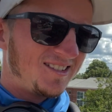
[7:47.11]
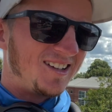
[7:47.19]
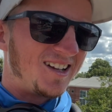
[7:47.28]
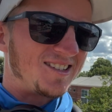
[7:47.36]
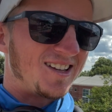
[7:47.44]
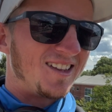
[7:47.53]

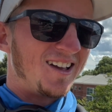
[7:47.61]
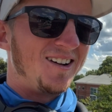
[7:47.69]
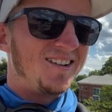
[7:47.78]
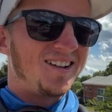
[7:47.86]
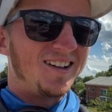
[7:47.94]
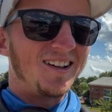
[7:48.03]
That's it though.
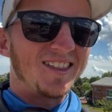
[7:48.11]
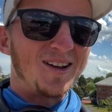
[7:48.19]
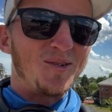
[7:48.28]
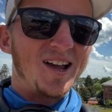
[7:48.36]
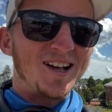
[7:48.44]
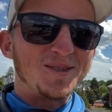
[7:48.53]
I think
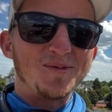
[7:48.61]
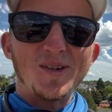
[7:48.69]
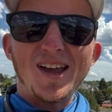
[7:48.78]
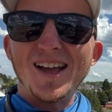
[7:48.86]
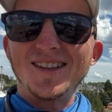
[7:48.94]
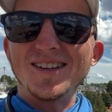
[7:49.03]
we got some
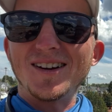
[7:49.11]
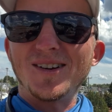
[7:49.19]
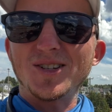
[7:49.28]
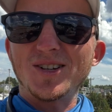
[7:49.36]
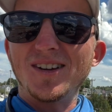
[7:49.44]
fans here, I'll show